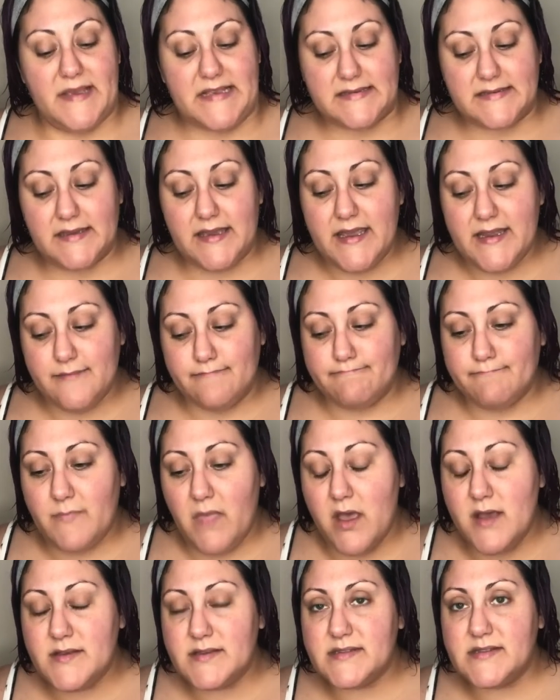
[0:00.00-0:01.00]
my skin.
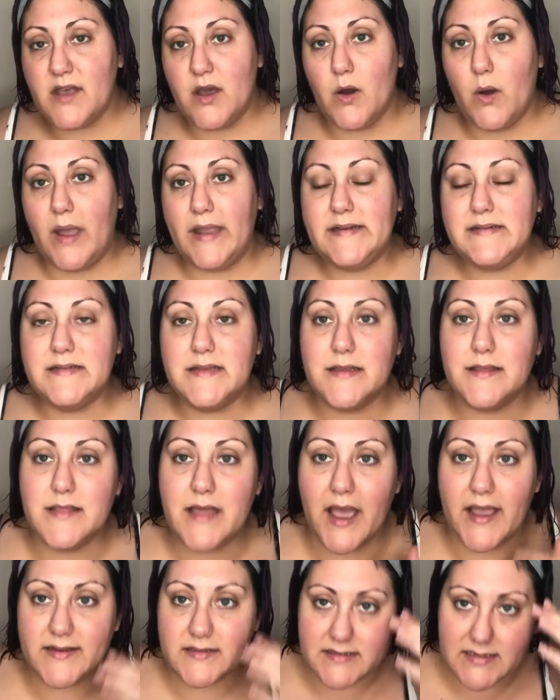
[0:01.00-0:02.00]
So I did
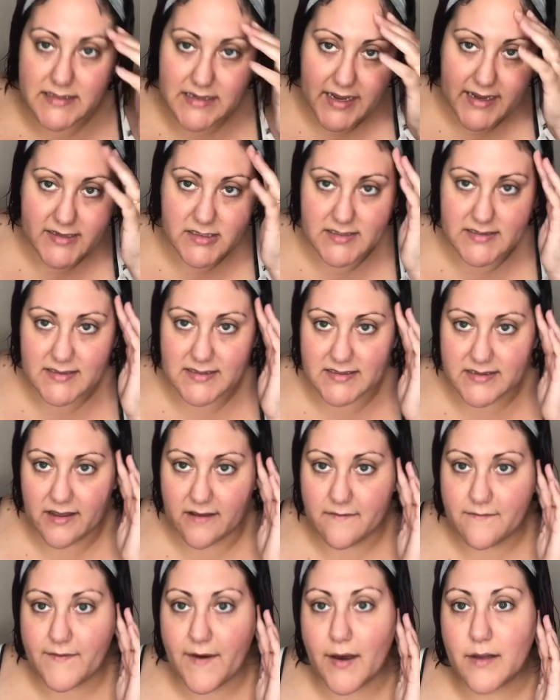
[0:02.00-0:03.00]
that today just because
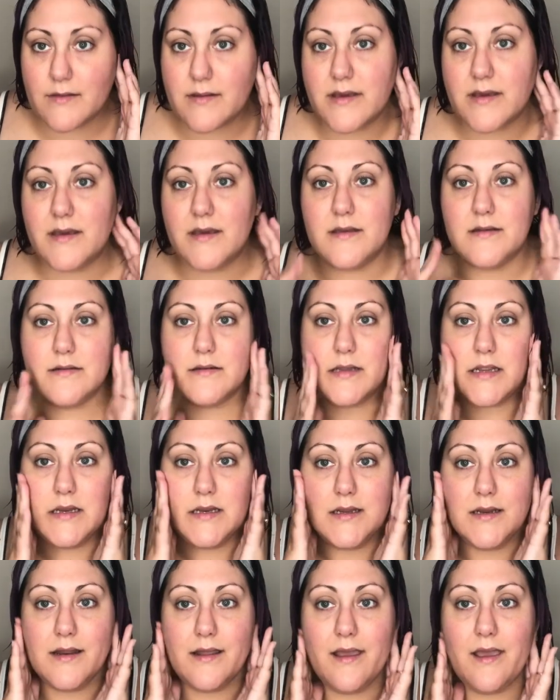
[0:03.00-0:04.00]
I felt like
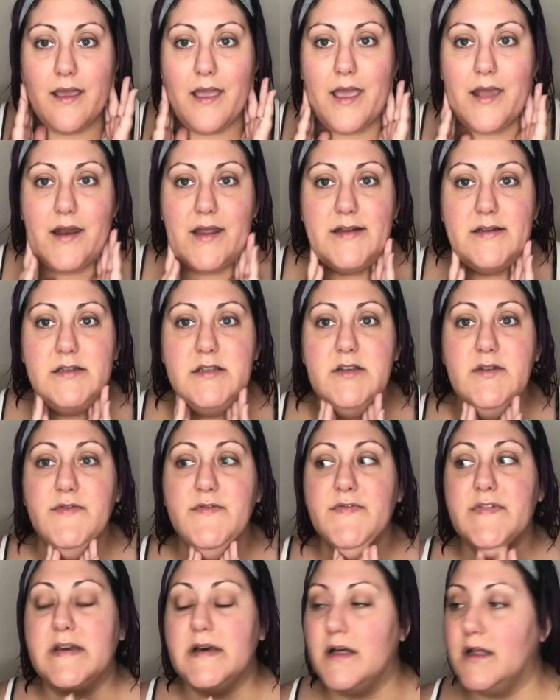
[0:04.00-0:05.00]
needed it and I do
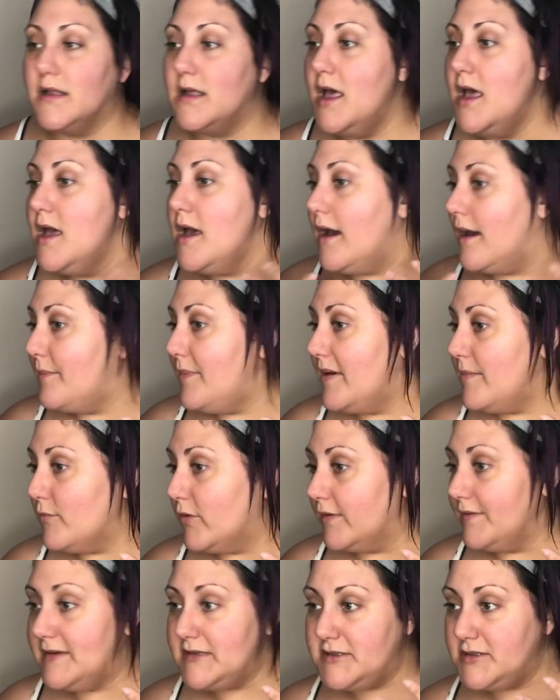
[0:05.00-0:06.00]
feel a bit
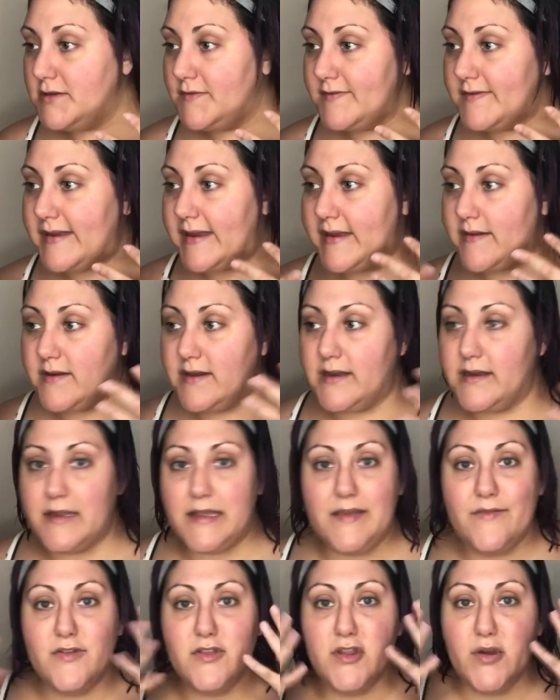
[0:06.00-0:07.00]
more rejuvenated
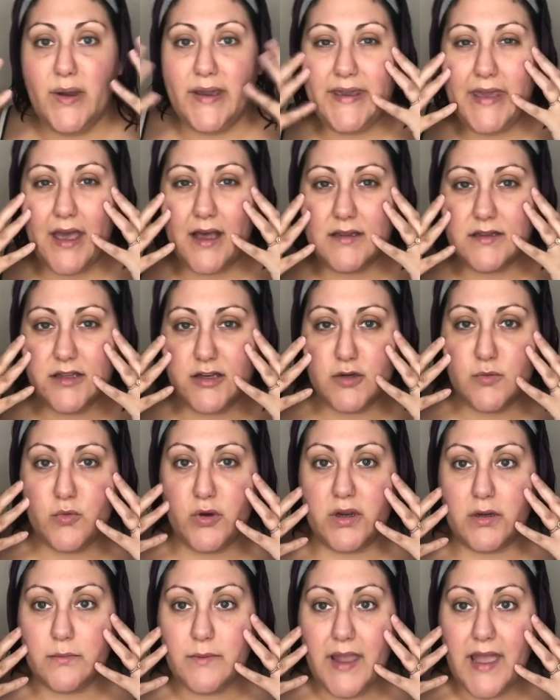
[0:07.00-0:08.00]
even though I get a little
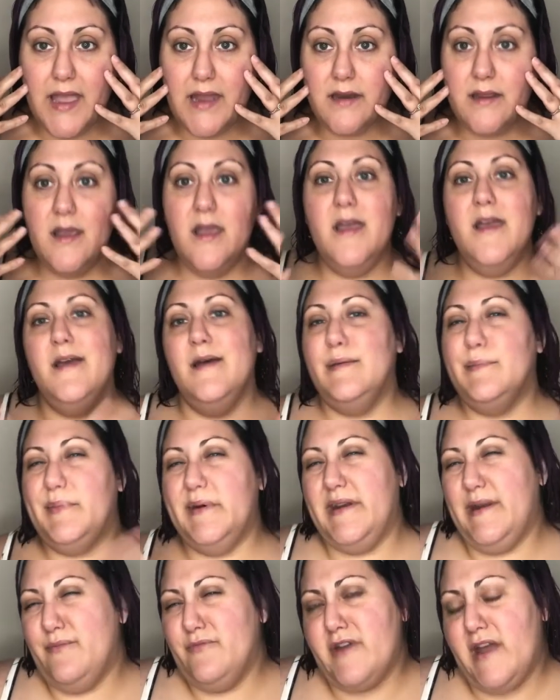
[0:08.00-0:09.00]
more red
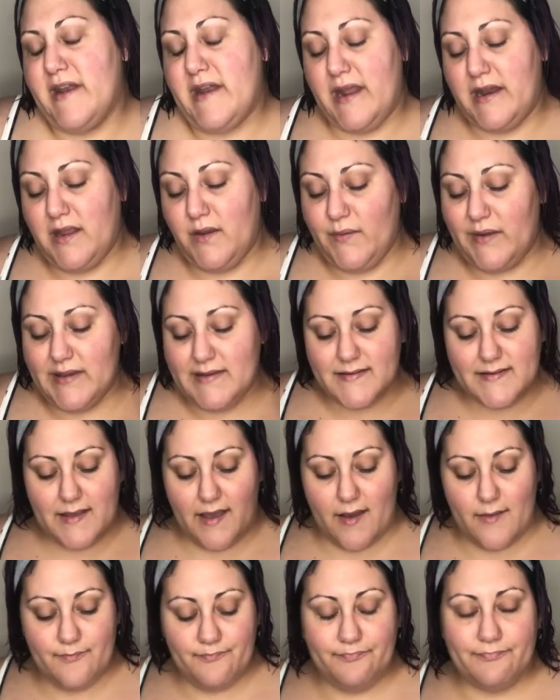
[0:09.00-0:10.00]
but I'm red anyway,
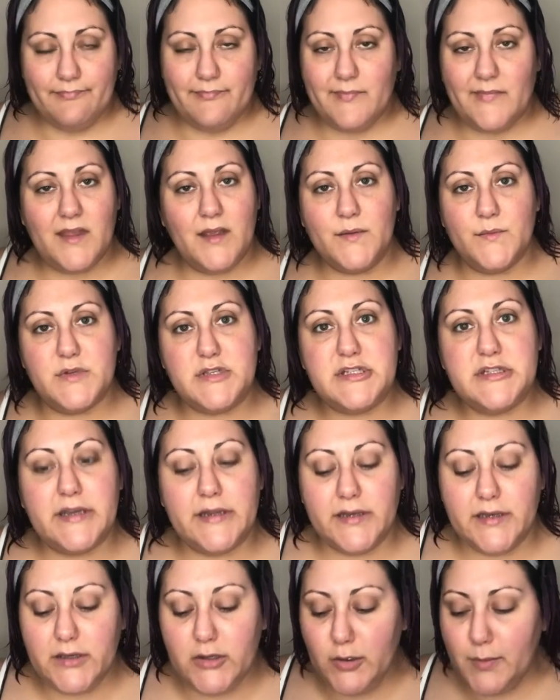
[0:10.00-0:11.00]
so what you
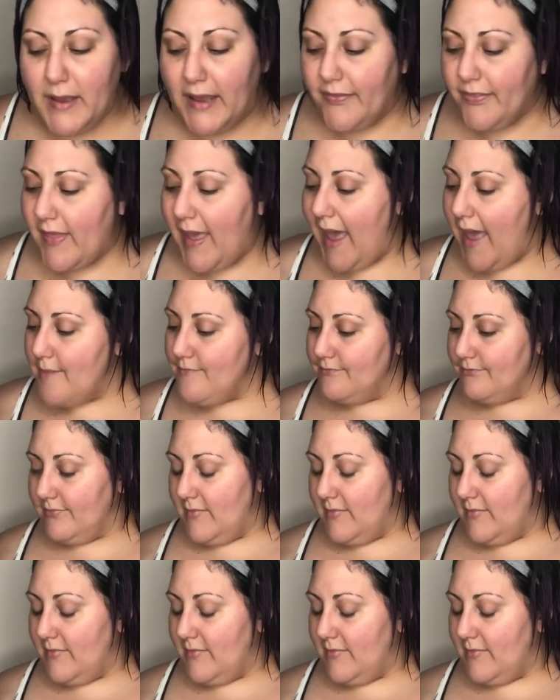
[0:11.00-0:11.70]
gonna do about that?